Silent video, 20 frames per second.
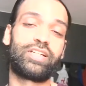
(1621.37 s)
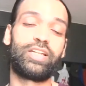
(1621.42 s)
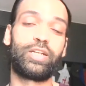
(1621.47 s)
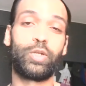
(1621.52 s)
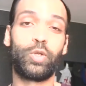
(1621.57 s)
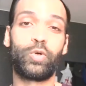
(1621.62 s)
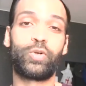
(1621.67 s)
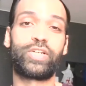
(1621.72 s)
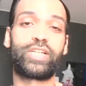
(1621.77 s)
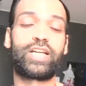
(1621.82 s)
in
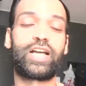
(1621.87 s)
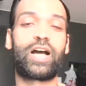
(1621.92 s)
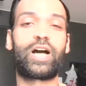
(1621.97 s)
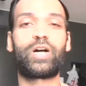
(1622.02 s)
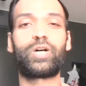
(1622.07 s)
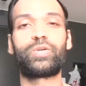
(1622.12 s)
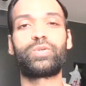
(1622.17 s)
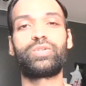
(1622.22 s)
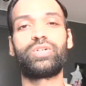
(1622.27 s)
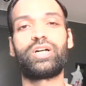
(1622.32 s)
knowing
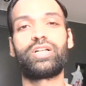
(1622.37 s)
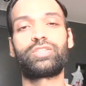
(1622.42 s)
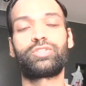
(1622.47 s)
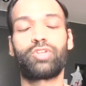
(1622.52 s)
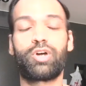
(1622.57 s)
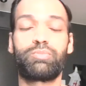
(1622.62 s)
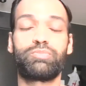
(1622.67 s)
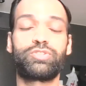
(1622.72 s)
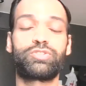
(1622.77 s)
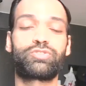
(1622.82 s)
how
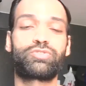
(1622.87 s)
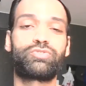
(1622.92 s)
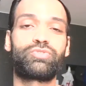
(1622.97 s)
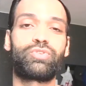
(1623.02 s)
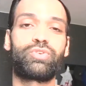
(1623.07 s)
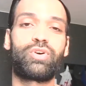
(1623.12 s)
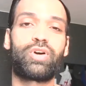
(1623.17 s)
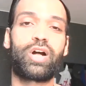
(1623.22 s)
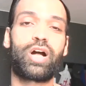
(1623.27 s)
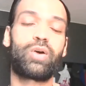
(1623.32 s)

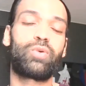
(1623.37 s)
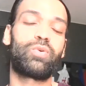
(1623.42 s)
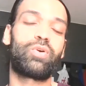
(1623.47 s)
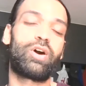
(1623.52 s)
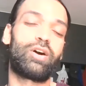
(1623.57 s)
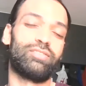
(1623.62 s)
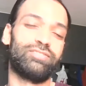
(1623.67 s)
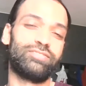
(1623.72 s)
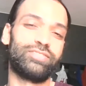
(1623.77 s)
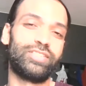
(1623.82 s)

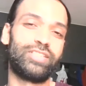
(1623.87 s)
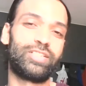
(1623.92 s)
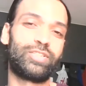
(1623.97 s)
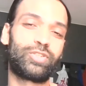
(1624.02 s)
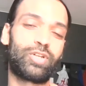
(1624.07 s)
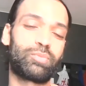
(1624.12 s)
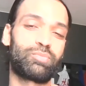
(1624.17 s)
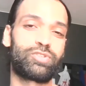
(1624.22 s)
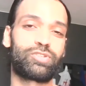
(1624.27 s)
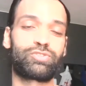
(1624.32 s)
often
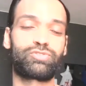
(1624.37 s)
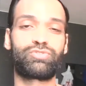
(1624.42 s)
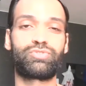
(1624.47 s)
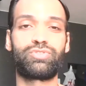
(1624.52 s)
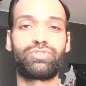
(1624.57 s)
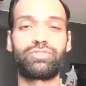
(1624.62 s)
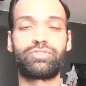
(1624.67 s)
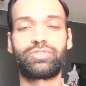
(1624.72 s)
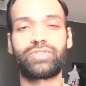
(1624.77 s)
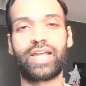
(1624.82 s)
Thomas
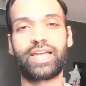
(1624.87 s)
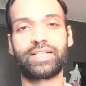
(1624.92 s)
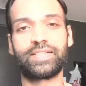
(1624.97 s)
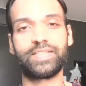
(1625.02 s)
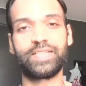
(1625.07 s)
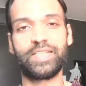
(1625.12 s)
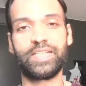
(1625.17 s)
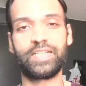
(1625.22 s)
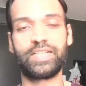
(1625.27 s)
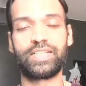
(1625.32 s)
Roe
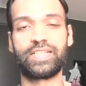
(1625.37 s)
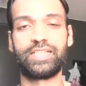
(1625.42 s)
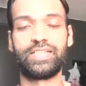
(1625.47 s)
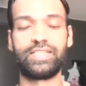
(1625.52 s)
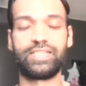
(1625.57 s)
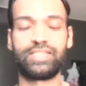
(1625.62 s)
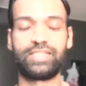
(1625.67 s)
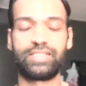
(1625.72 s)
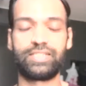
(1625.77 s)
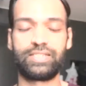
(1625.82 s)
drank, and
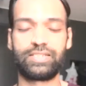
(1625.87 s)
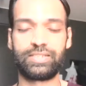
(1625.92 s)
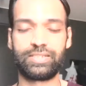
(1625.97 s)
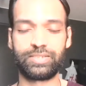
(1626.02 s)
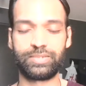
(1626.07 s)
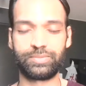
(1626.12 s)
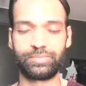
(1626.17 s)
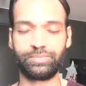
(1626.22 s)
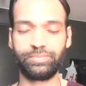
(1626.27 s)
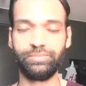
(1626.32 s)

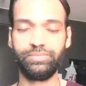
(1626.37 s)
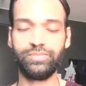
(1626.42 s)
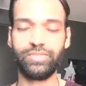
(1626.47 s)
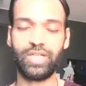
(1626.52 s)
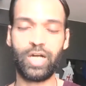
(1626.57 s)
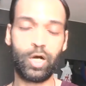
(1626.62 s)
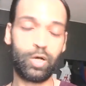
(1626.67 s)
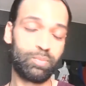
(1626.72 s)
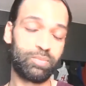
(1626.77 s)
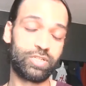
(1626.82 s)

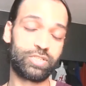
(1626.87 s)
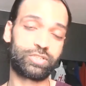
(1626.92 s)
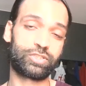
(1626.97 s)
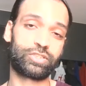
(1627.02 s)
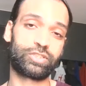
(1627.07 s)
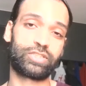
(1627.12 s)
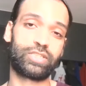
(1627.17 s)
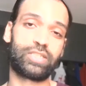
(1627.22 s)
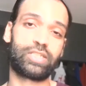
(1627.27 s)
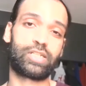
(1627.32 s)

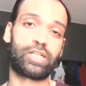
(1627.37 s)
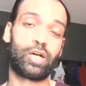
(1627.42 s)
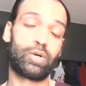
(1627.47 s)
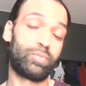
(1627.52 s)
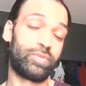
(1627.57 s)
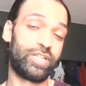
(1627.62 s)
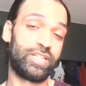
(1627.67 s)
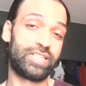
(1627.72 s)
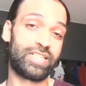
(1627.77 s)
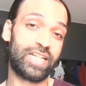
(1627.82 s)
how
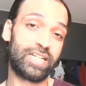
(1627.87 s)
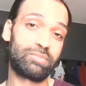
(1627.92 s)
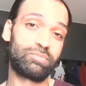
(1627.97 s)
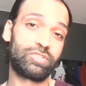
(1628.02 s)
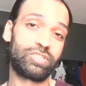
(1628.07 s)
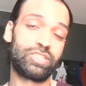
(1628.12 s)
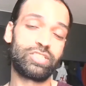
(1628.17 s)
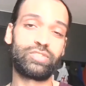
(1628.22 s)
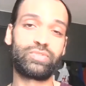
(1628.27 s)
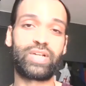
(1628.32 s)
many times
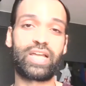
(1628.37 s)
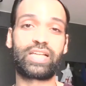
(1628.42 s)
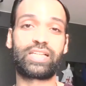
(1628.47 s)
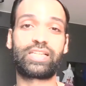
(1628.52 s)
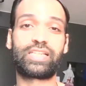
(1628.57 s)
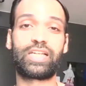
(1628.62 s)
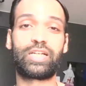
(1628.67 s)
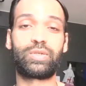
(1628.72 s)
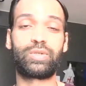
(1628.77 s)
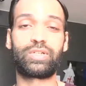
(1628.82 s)
he
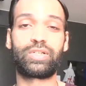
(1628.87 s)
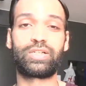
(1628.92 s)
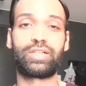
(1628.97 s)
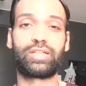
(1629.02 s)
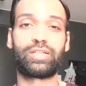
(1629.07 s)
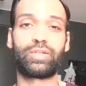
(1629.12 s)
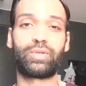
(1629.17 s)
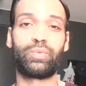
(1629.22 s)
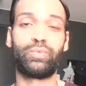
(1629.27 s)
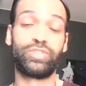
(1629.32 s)
drank, and
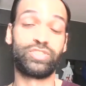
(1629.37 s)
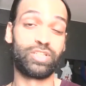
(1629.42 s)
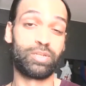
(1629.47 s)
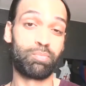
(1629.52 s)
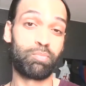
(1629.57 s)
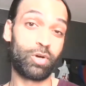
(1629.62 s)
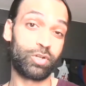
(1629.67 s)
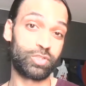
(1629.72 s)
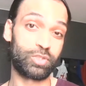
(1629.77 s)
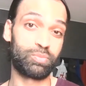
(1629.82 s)
was it
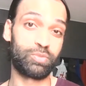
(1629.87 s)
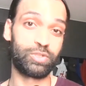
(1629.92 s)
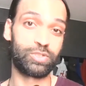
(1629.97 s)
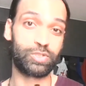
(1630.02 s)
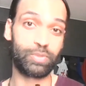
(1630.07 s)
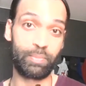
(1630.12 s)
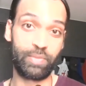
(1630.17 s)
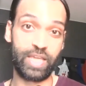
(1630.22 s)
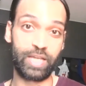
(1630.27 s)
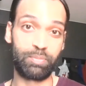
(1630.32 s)
possible
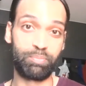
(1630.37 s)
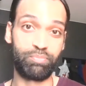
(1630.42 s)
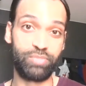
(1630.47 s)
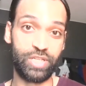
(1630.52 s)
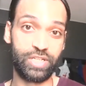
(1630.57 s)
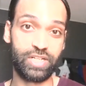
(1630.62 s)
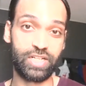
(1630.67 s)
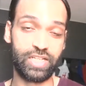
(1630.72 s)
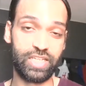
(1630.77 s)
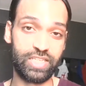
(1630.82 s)
to make
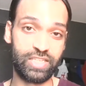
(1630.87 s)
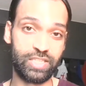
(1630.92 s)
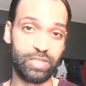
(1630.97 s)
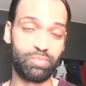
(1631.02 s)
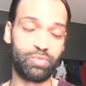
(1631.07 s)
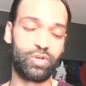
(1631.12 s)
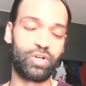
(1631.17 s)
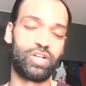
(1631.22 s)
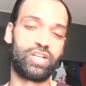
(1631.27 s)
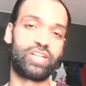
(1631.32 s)
beer in the
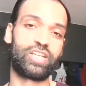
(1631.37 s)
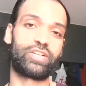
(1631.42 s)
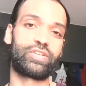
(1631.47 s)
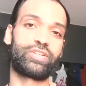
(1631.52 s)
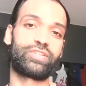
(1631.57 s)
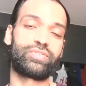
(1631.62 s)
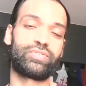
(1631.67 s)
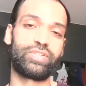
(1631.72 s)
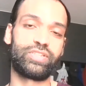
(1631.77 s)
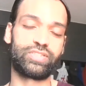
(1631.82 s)
Mughal
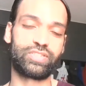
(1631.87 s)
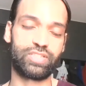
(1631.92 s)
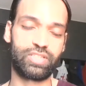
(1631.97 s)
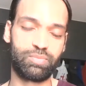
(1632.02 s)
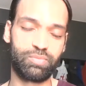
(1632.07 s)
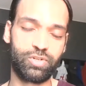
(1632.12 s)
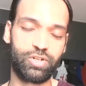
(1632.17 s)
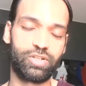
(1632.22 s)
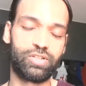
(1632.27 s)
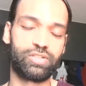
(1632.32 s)
territories, in the
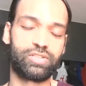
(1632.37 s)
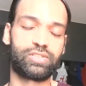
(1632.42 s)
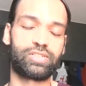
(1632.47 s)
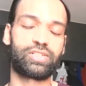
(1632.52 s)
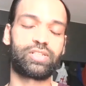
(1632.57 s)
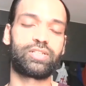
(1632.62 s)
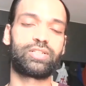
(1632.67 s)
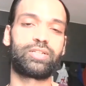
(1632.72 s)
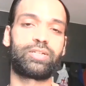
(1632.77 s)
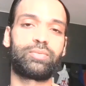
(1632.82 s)
Mughal
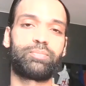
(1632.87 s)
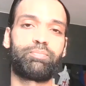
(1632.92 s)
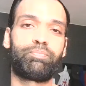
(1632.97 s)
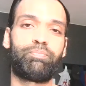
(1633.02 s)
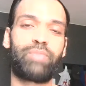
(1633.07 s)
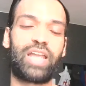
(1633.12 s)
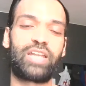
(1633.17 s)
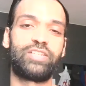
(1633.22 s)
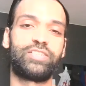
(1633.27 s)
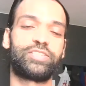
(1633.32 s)

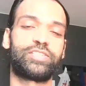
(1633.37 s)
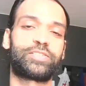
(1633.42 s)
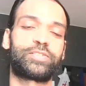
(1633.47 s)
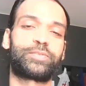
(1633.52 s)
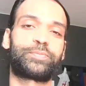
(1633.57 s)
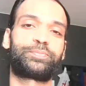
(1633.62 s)
palace.